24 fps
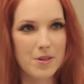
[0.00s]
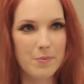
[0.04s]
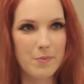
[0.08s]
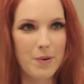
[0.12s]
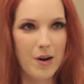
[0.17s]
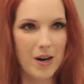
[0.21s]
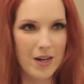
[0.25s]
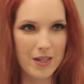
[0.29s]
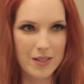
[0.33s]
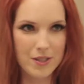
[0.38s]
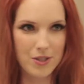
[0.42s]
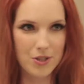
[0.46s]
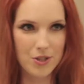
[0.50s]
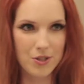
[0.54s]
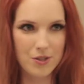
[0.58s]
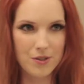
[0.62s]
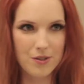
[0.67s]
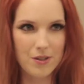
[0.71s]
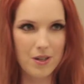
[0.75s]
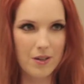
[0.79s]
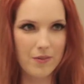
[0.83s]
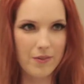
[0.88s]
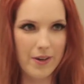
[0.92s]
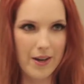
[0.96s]
to part 2
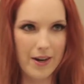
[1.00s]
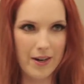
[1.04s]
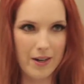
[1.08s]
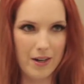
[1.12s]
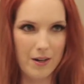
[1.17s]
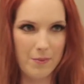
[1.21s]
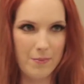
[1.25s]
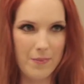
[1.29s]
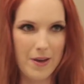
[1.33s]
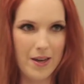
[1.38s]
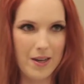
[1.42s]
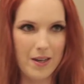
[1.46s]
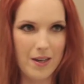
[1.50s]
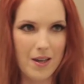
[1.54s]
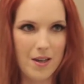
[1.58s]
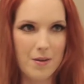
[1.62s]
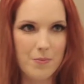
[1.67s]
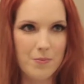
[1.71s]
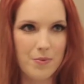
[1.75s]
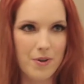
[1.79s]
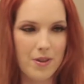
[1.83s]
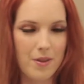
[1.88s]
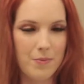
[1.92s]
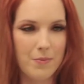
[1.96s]
of Hair and
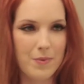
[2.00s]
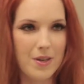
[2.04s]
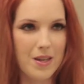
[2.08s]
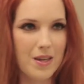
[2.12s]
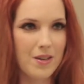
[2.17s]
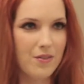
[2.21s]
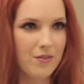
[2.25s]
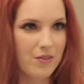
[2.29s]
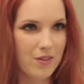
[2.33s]
Makeup with me